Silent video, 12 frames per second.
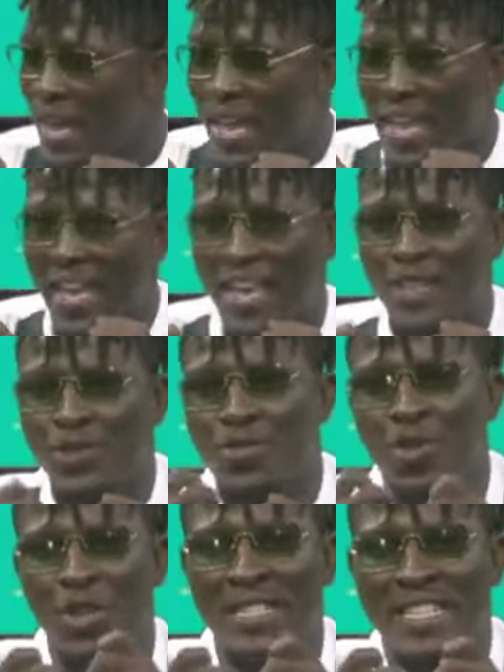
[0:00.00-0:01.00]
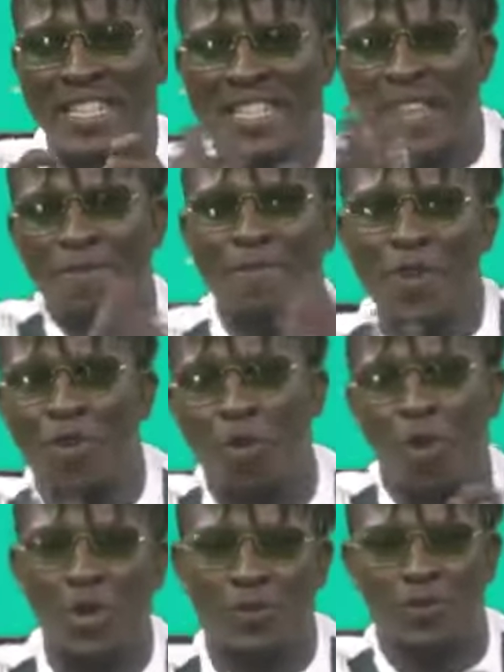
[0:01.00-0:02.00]
is not
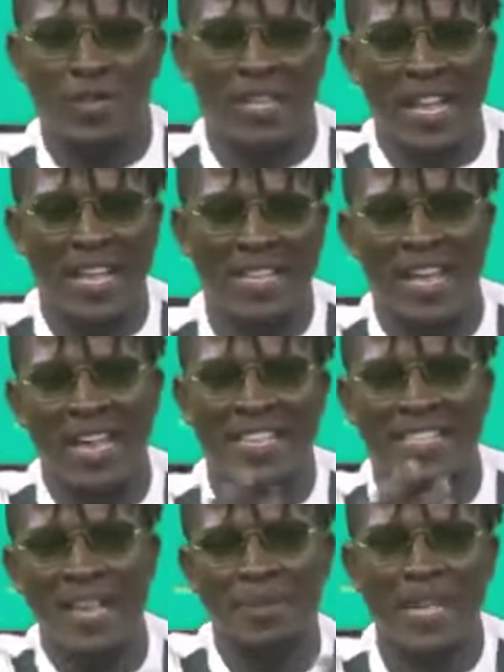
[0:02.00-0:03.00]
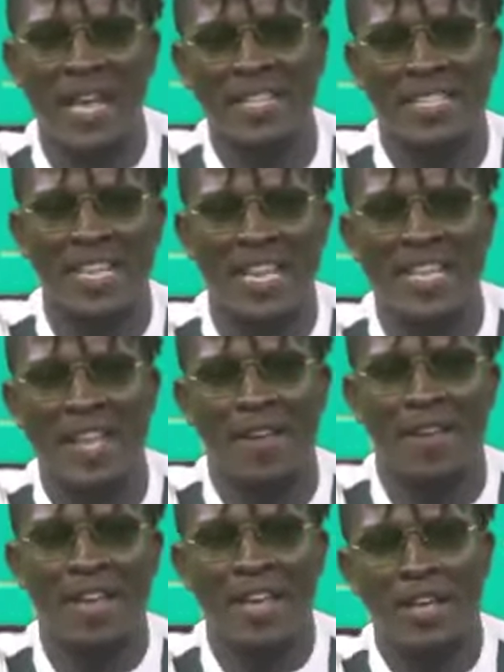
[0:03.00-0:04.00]
difficult. Like the substance in the
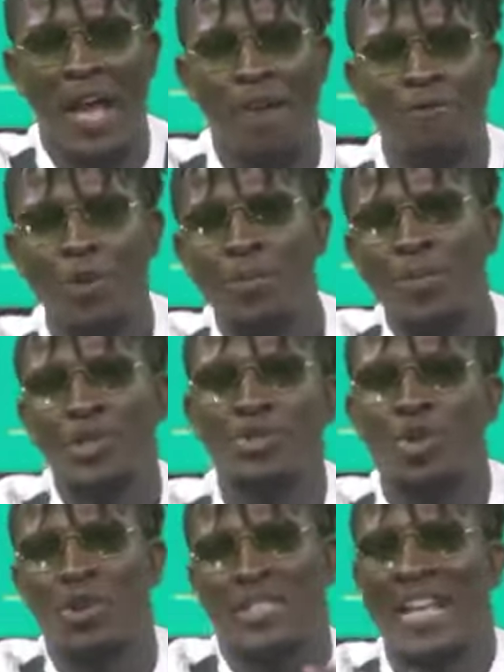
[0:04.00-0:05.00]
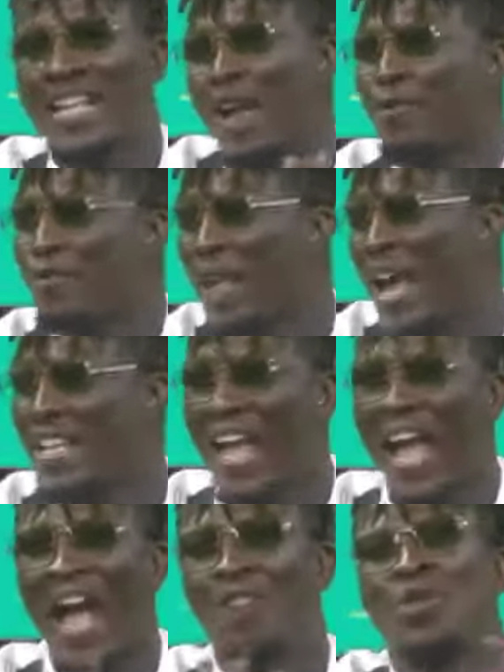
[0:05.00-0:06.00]
Afrobeat songs that are flying
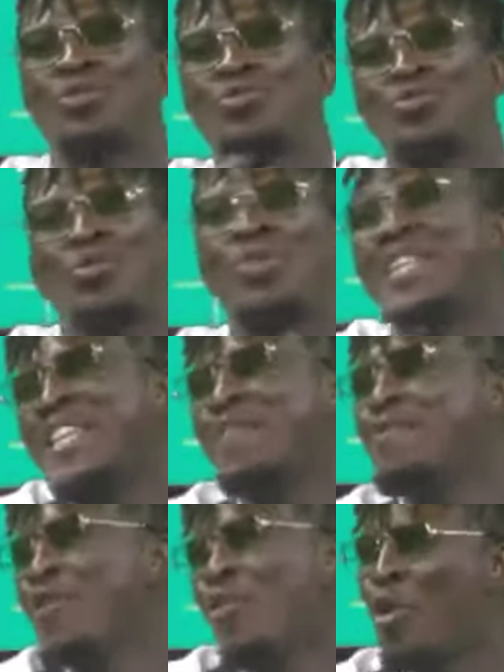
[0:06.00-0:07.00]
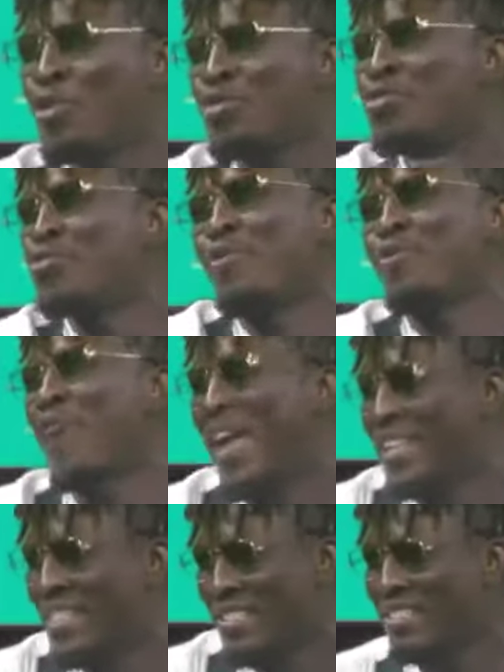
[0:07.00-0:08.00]
are not so difficult to find.
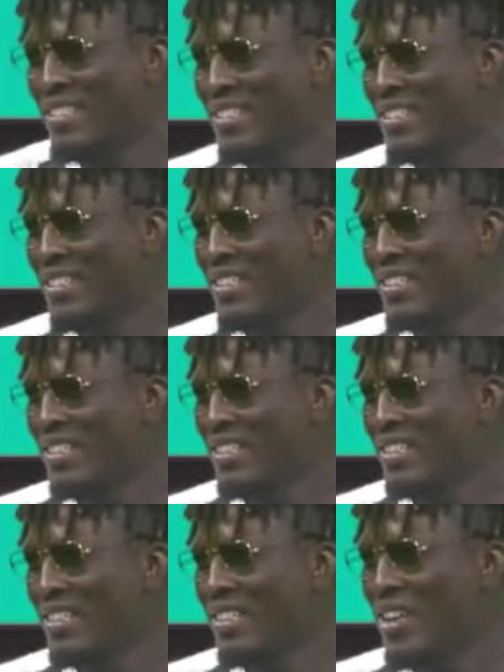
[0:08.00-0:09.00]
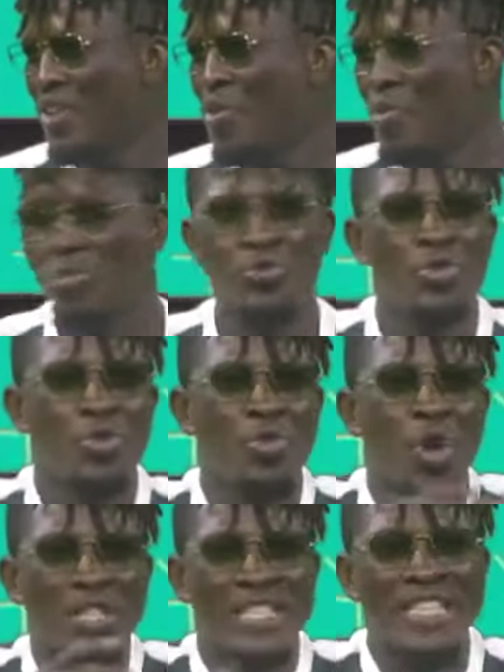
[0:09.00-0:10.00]
Okay. You
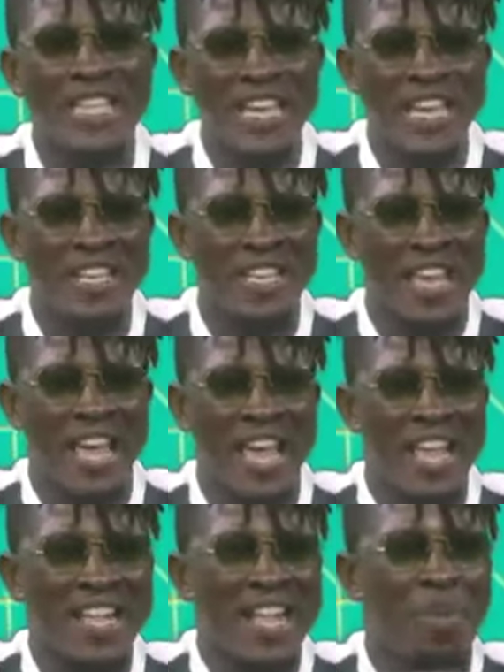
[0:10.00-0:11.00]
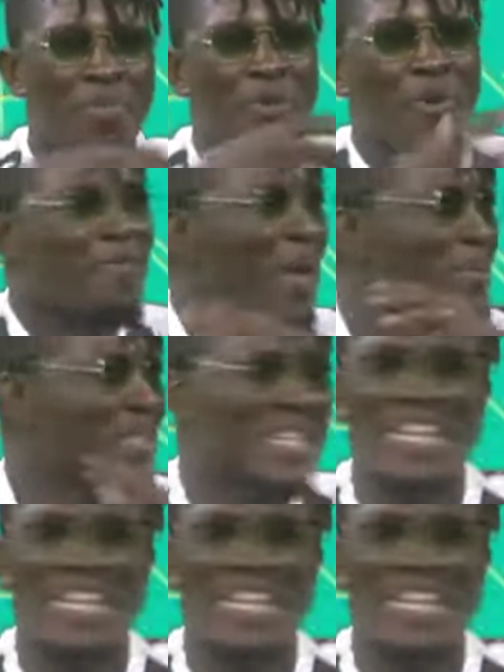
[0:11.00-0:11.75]
don't need any proverbs in